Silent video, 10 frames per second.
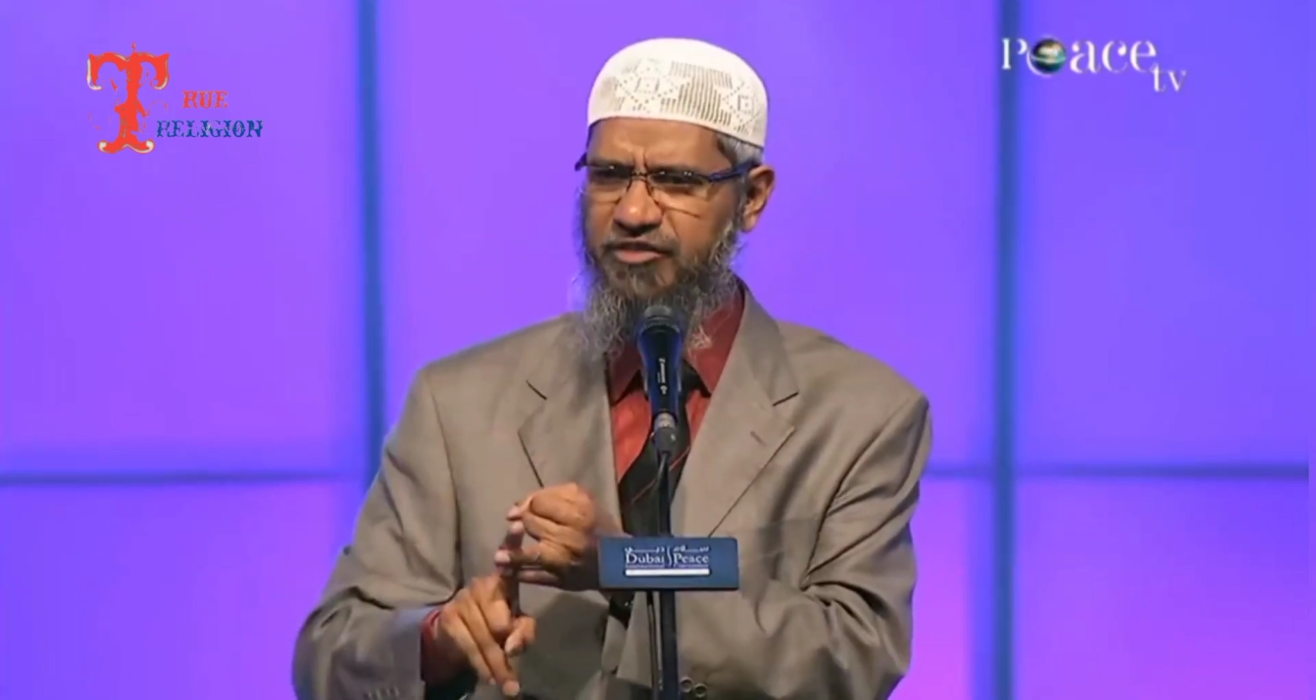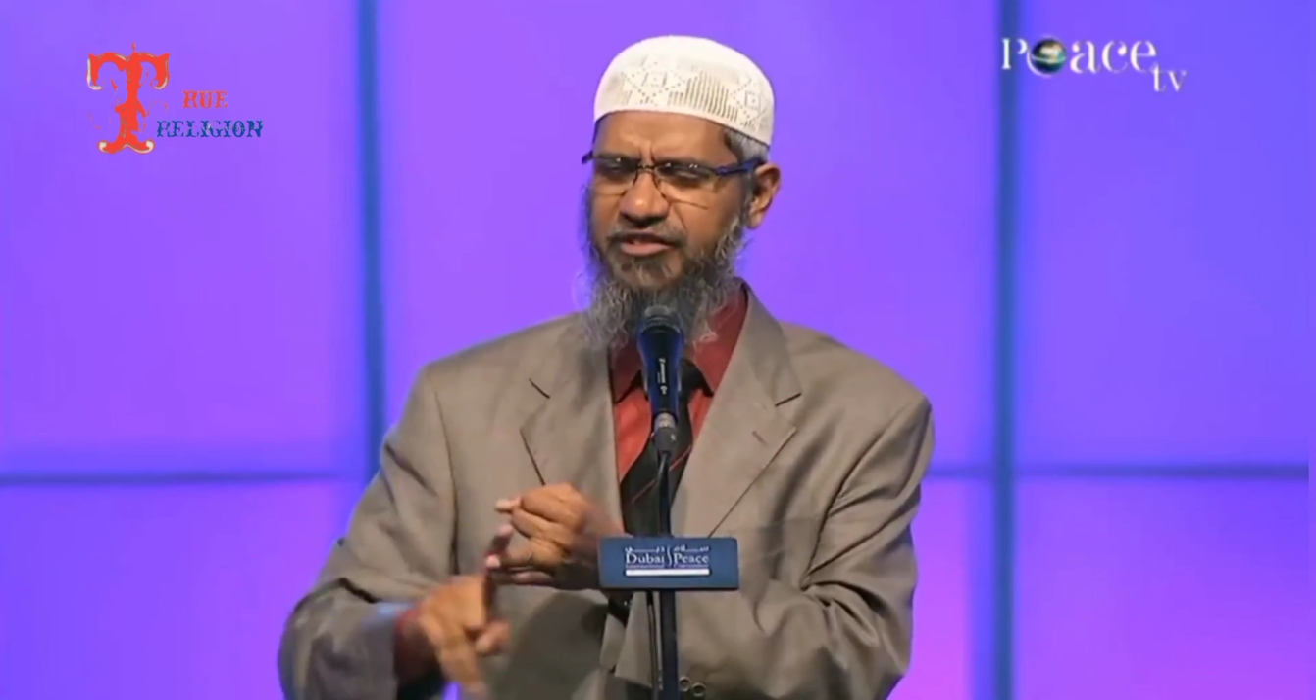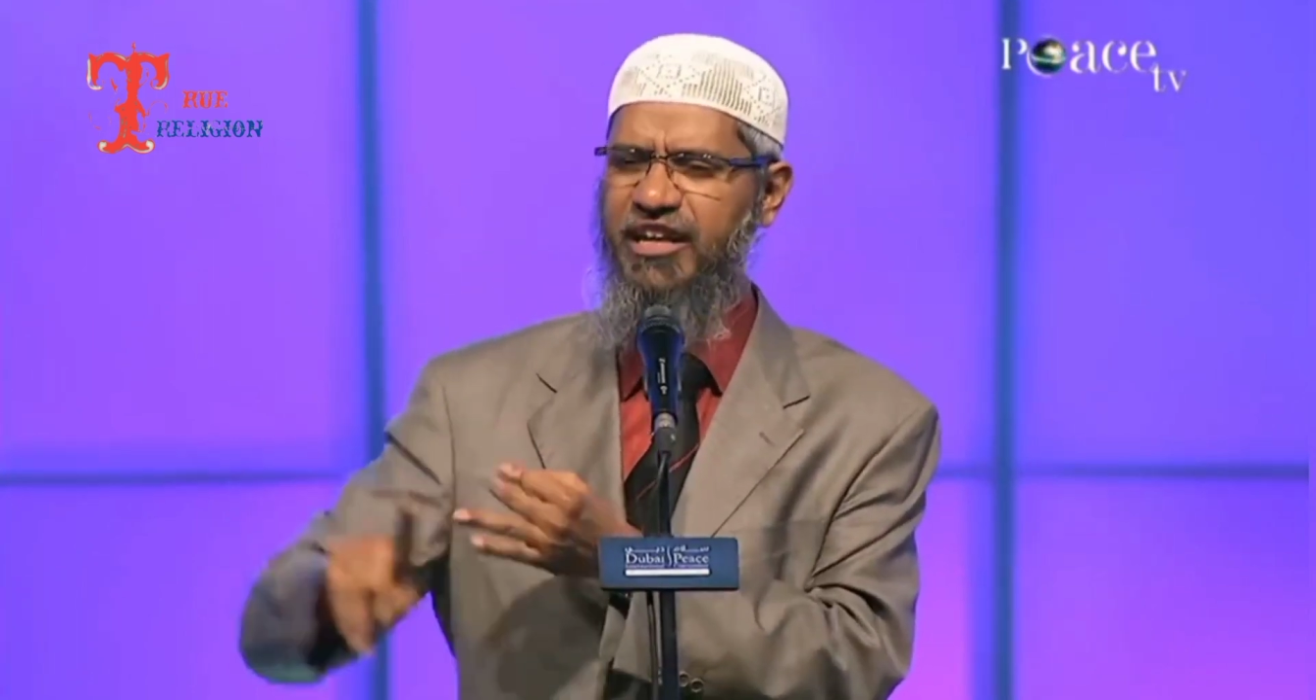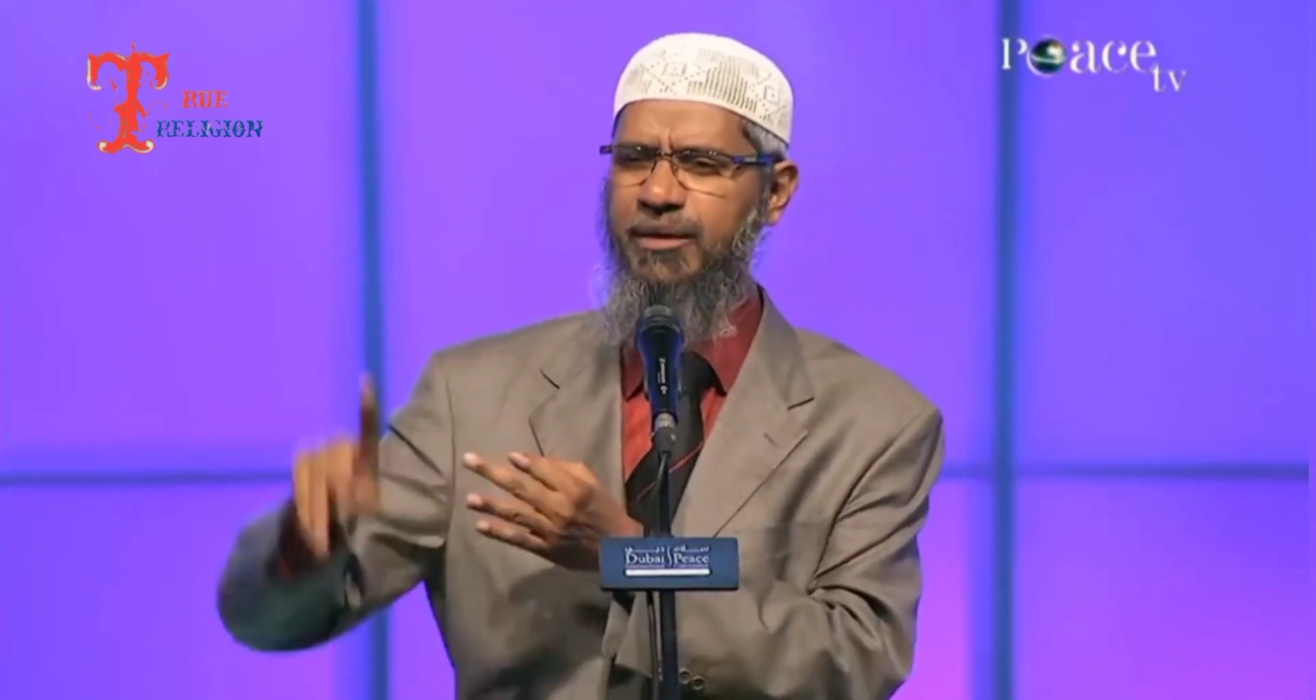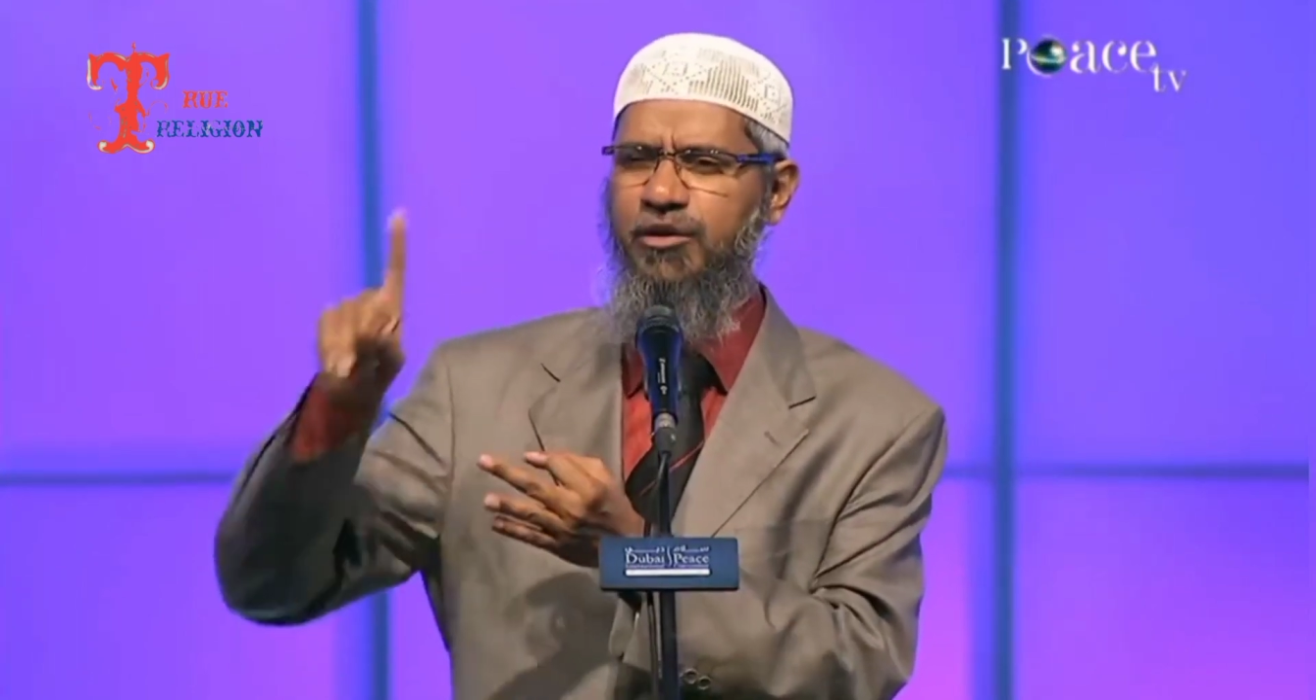
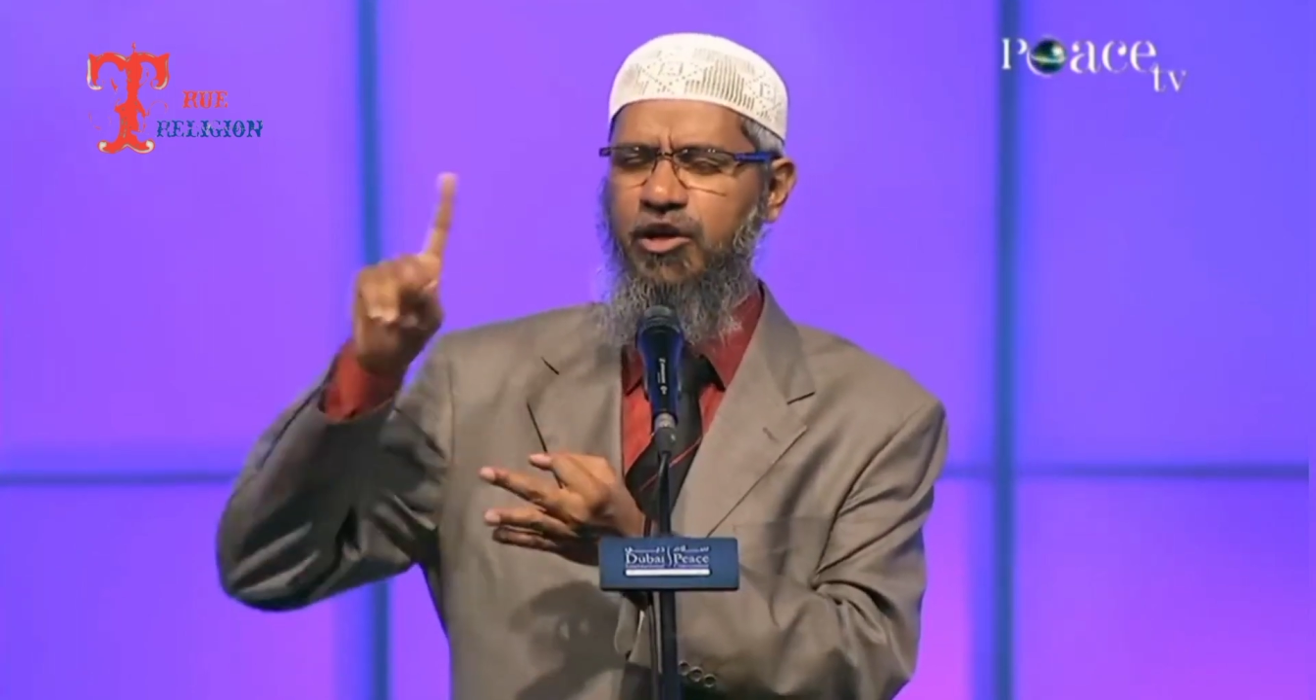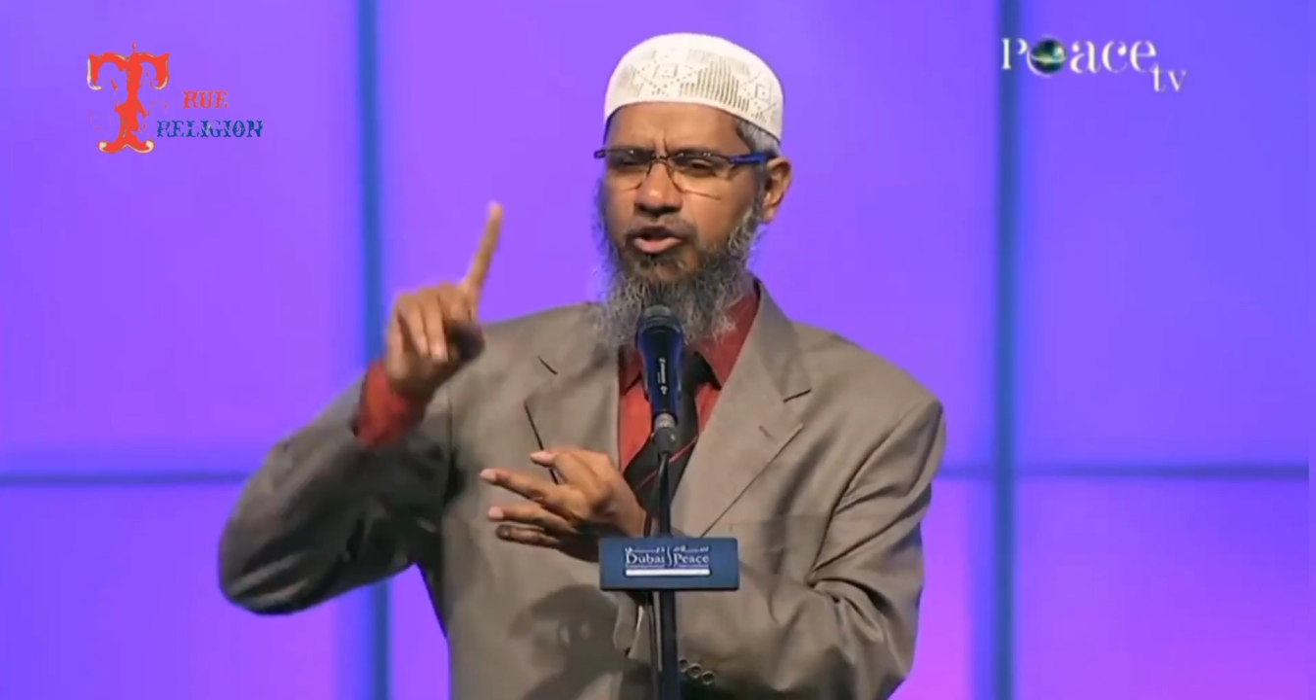alaihi wasallam,